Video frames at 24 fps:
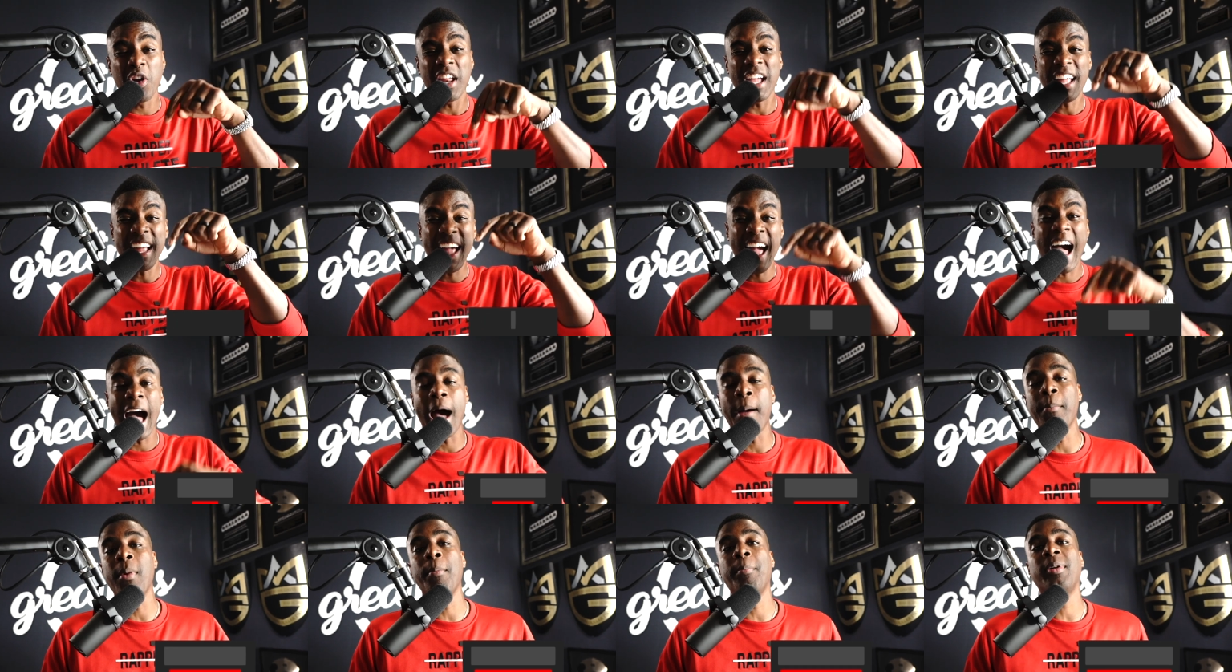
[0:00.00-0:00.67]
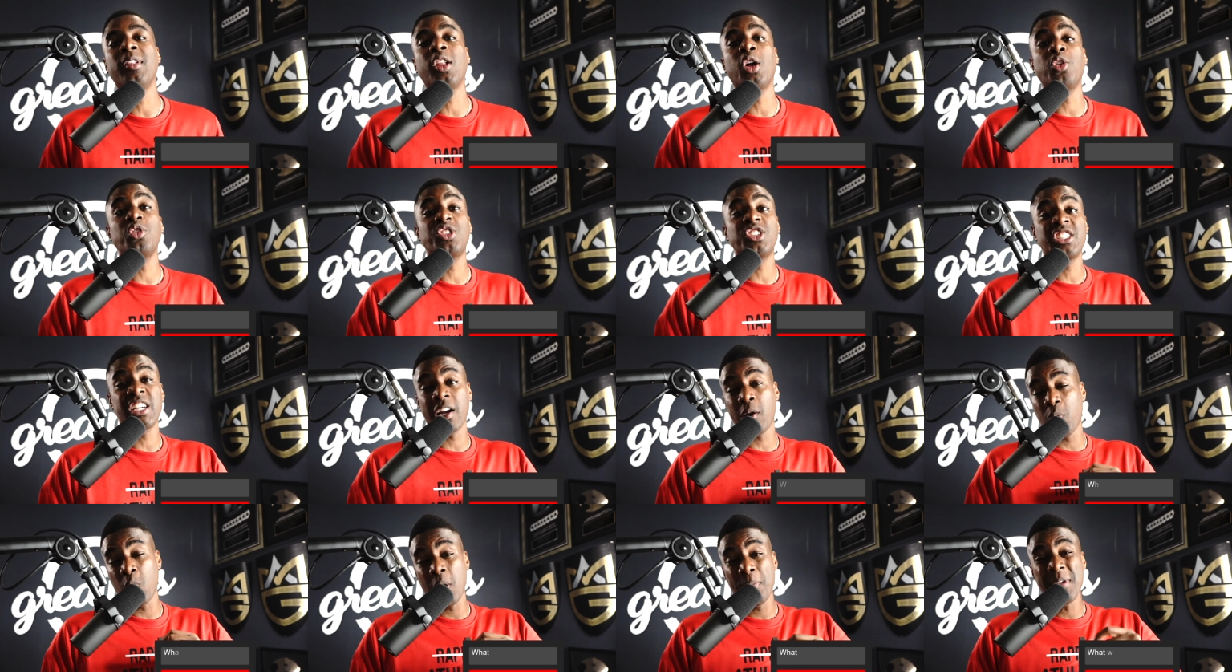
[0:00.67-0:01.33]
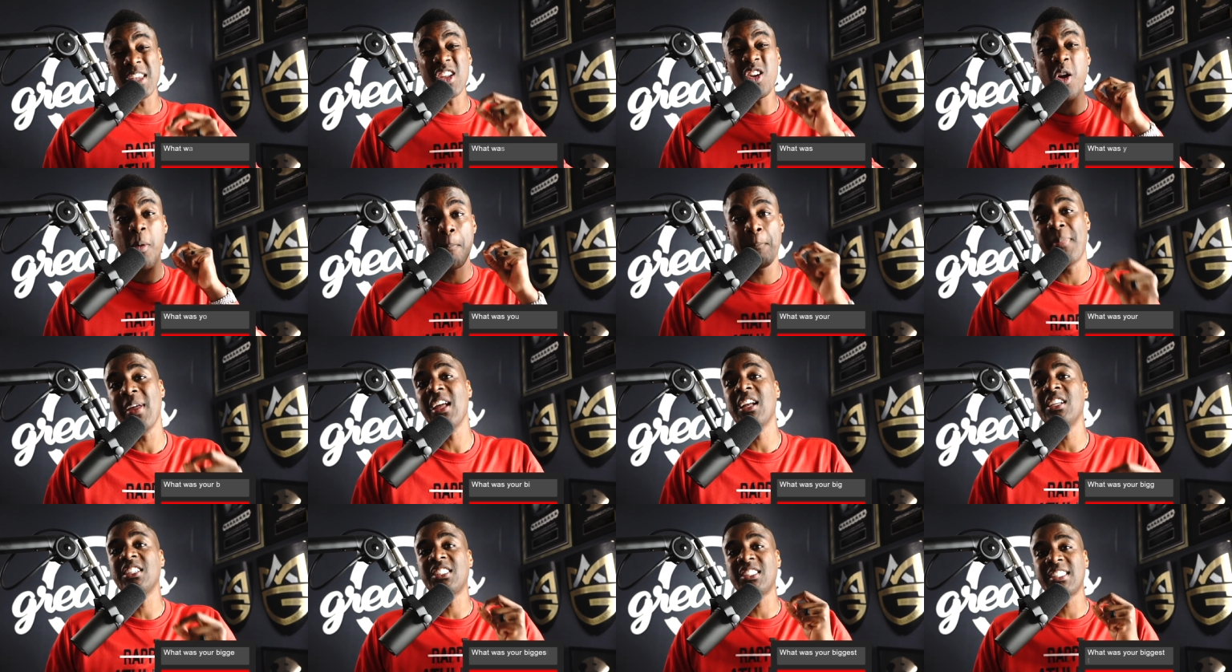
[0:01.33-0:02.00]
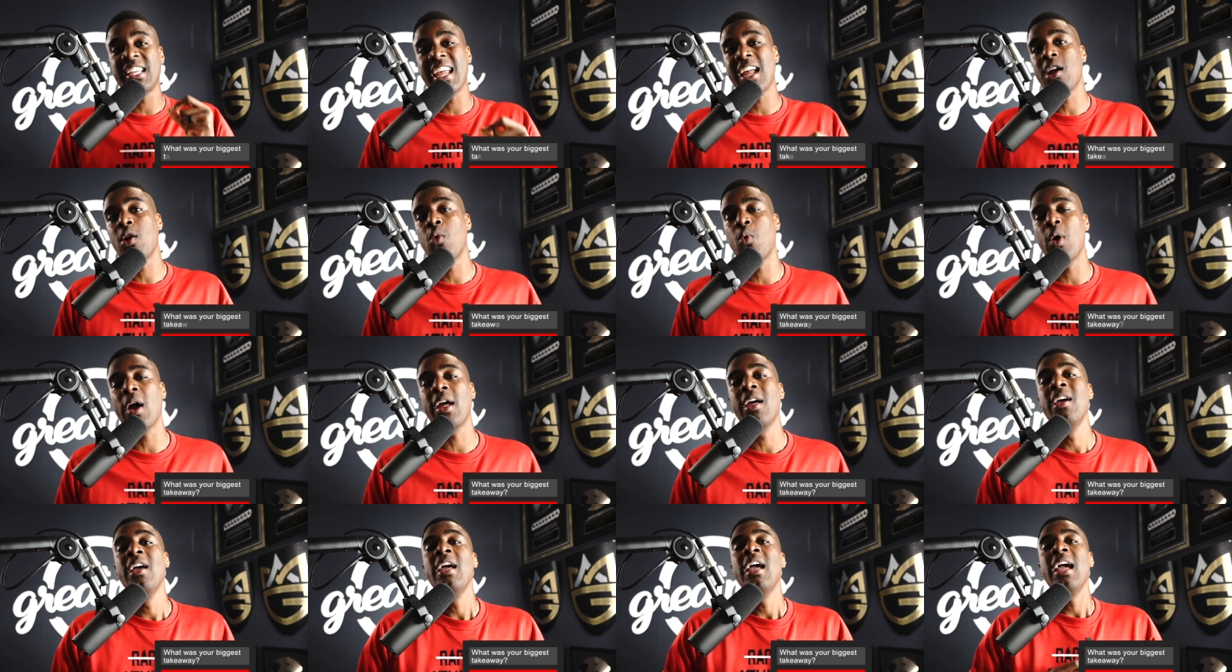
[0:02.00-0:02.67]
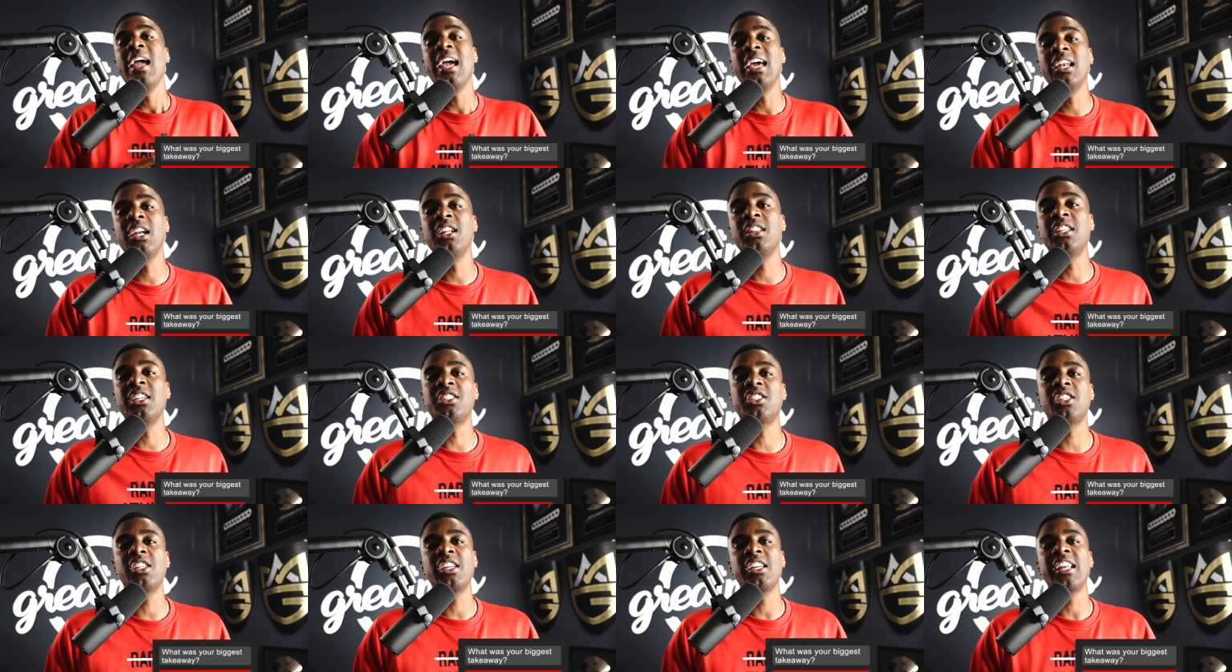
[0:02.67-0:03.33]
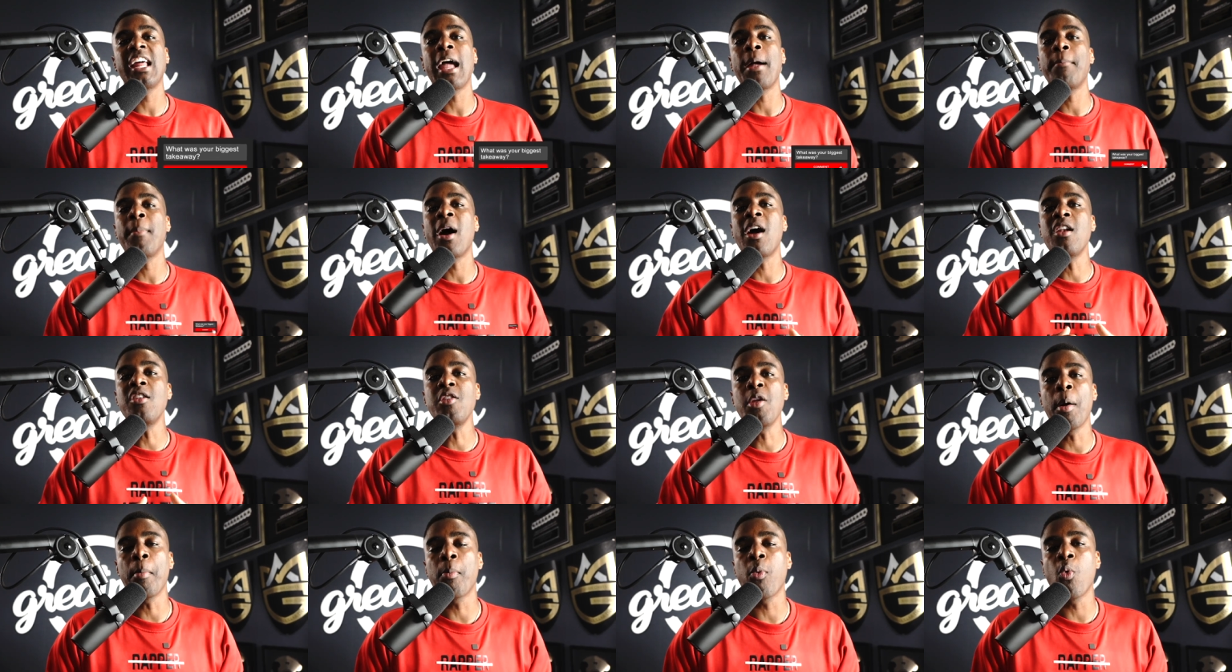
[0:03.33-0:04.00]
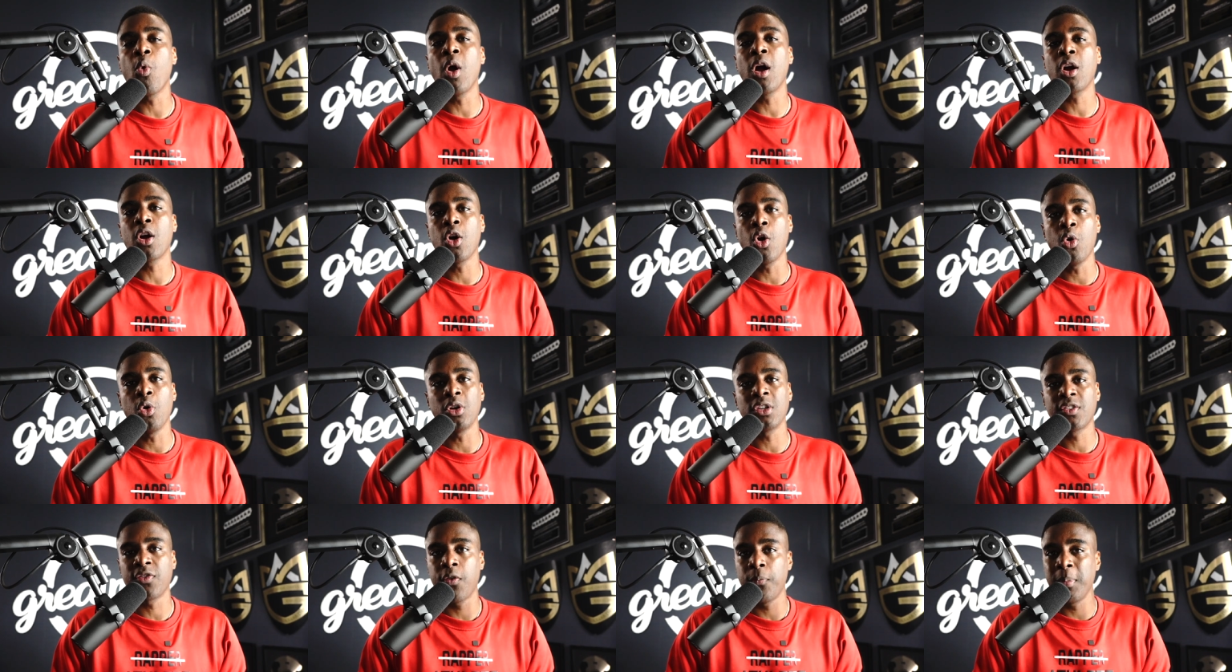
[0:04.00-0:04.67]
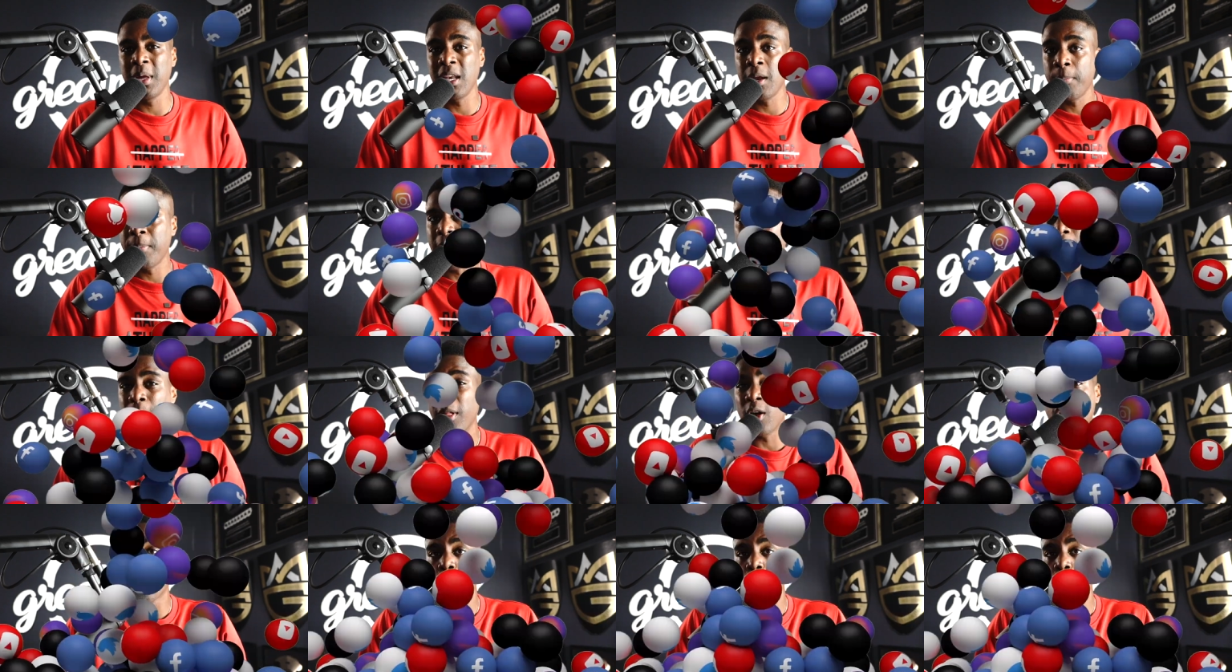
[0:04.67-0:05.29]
ahead and comment below, share with me your biggest takeaway. In addition to that, my number one goal is for me to be able to